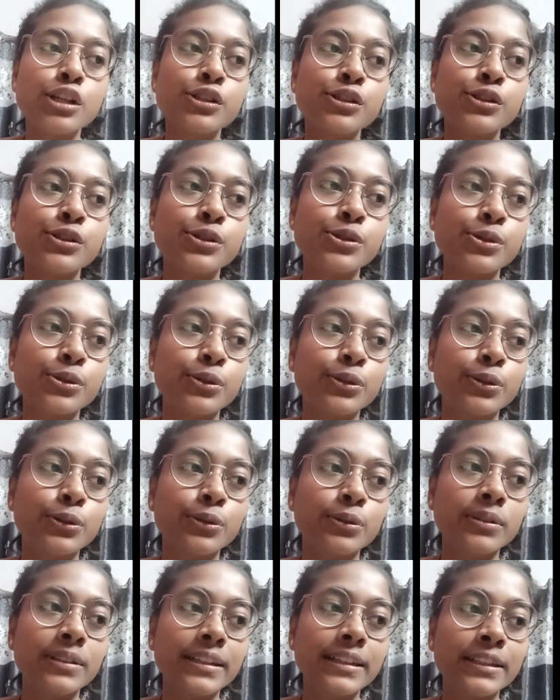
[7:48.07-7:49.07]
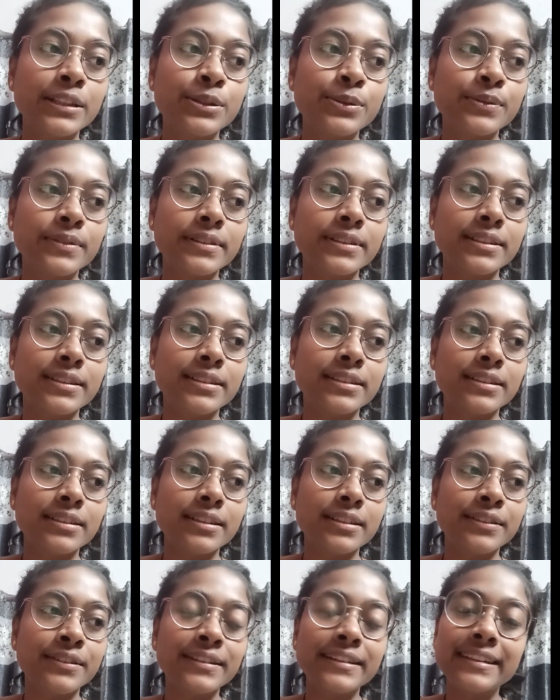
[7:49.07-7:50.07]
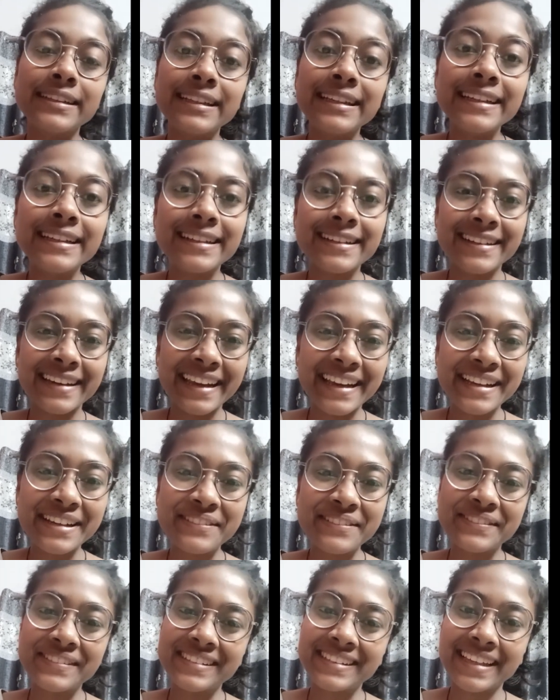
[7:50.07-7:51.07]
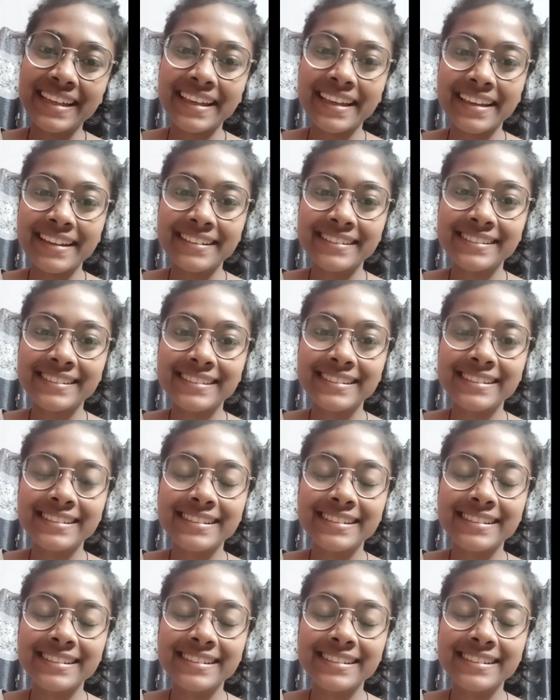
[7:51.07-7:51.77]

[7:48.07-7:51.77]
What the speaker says: So it was really great working here.